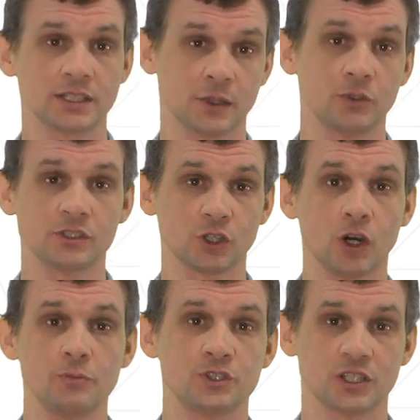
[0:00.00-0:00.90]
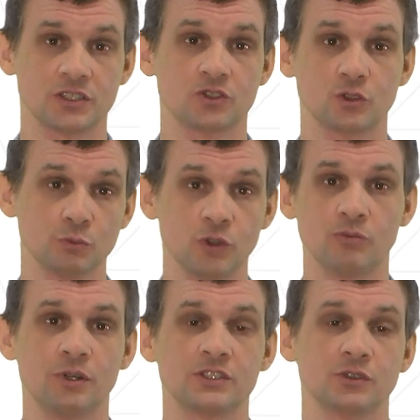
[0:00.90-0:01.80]
how these objects should
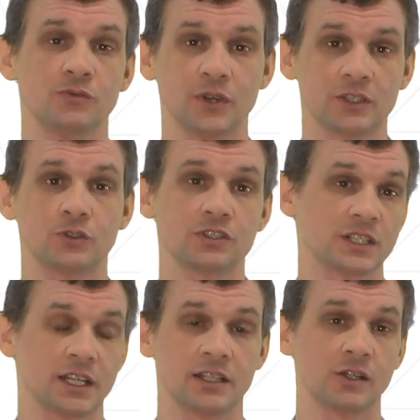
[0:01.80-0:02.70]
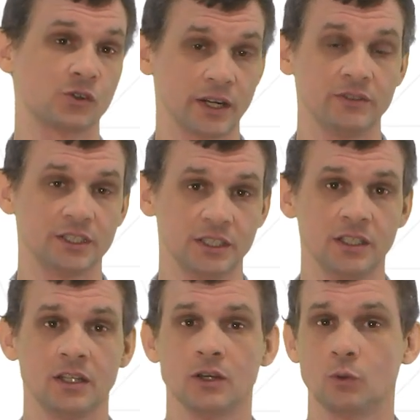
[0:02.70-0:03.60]
move based on factors like gravity,
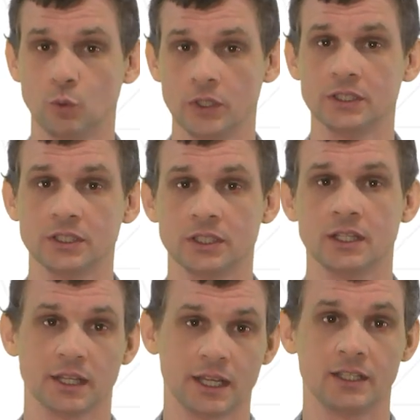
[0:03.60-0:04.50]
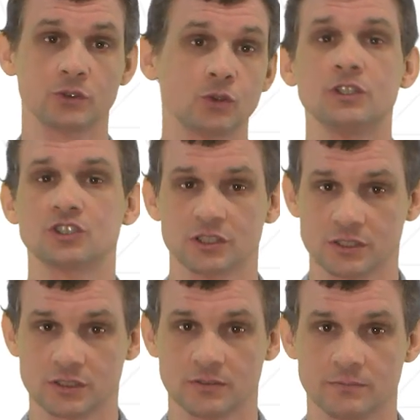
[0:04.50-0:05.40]
wind and
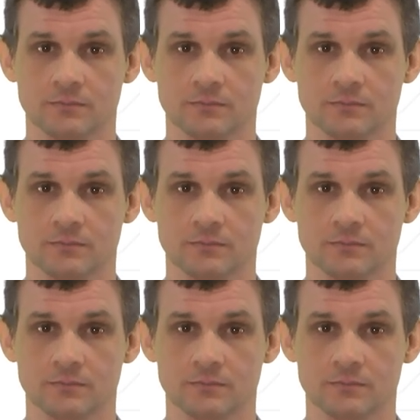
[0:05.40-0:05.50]
collisions.